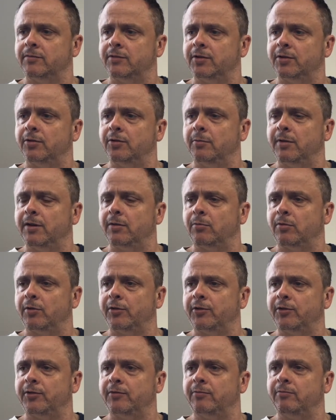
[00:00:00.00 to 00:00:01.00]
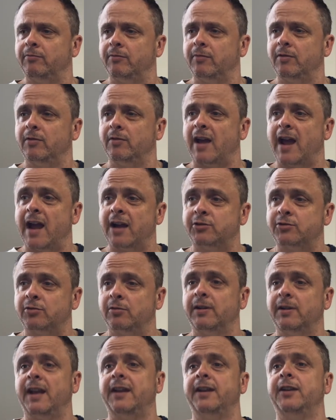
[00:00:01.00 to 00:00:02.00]
do a bit of more actual
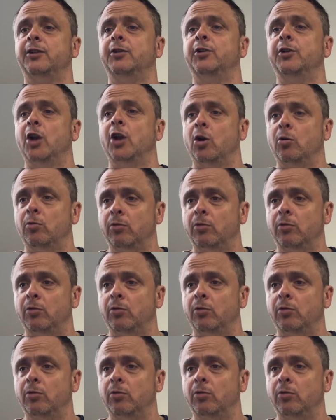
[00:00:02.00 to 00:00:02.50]
getting to know